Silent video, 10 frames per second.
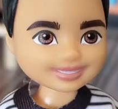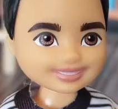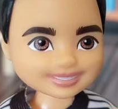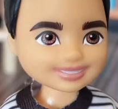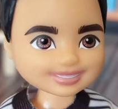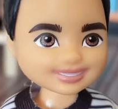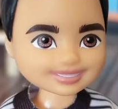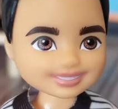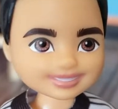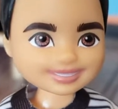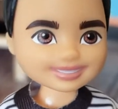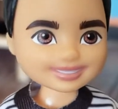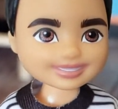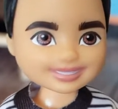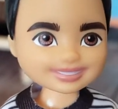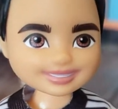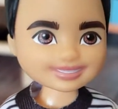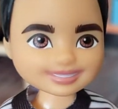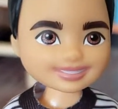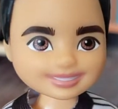not sure what they're doing, but I am
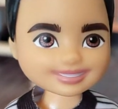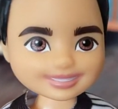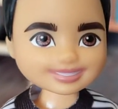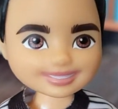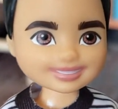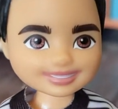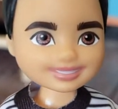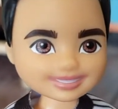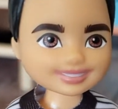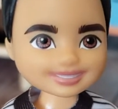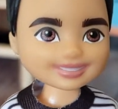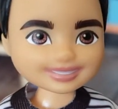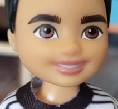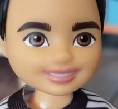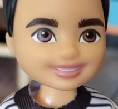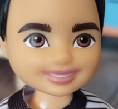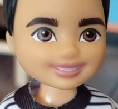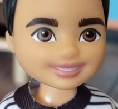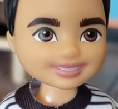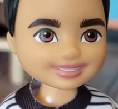going to ask them if they like
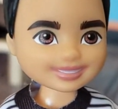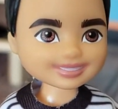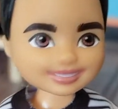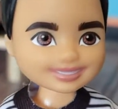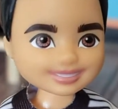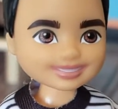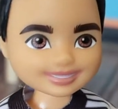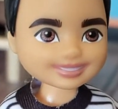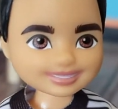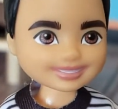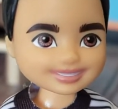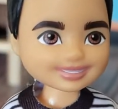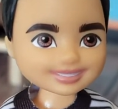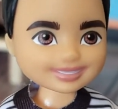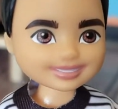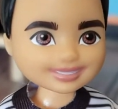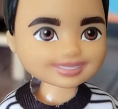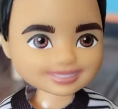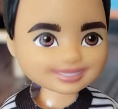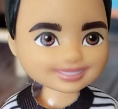math and if they would like to help me finish my
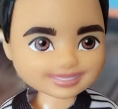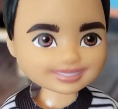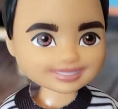homework.